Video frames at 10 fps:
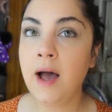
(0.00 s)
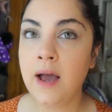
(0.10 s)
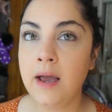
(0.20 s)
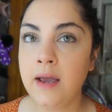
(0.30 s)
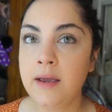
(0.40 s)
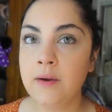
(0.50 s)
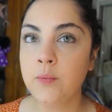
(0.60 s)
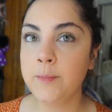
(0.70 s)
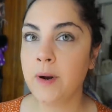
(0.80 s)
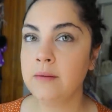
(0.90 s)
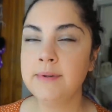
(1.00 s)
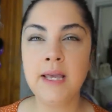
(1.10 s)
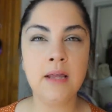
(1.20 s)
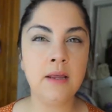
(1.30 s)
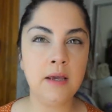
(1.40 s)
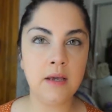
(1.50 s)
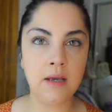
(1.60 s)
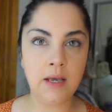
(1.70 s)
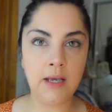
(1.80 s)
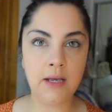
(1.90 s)
I would probably get like
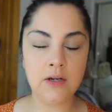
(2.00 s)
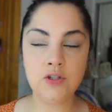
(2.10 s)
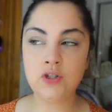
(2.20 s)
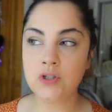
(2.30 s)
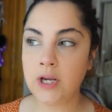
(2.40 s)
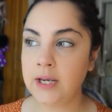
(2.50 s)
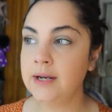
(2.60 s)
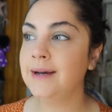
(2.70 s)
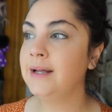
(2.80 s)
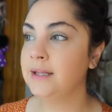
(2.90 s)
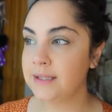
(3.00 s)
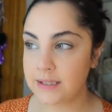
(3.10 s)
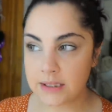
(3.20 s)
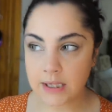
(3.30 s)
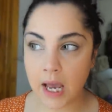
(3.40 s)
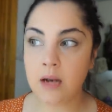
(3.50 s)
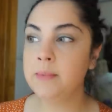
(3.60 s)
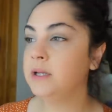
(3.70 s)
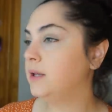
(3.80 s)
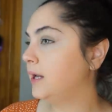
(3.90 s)
a shade tad
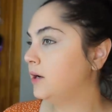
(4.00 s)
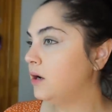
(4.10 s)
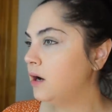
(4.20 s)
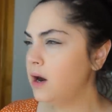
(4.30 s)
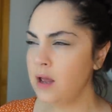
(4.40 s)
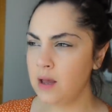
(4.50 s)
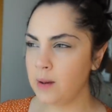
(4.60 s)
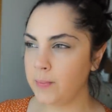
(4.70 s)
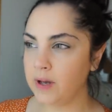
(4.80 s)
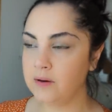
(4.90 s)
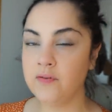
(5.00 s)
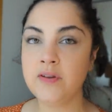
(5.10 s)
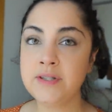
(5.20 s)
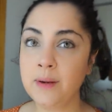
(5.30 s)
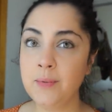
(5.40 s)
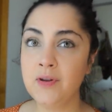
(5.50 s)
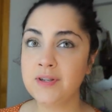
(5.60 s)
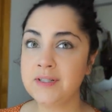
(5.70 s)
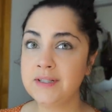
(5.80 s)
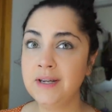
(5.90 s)
bit lighter, but for the summer,
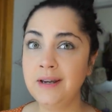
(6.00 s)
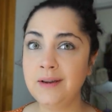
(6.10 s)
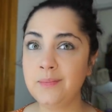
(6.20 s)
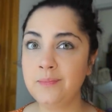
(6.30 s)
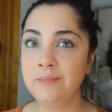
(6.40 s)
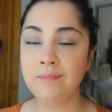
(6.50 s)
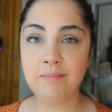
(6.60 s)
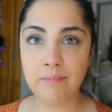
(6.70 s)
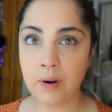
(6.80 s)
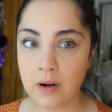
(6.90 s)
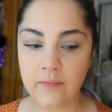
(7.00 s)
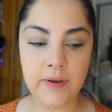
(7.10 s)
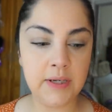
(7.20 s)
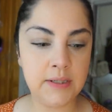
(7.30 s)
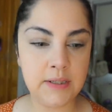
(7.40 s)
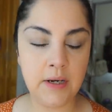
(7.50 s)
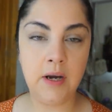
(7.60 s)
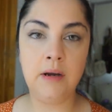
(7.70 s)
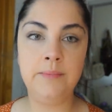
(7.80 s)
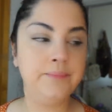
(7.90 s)
this is like perfect.
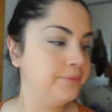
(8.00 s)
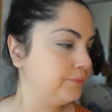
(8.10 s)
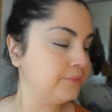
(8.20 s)
Um,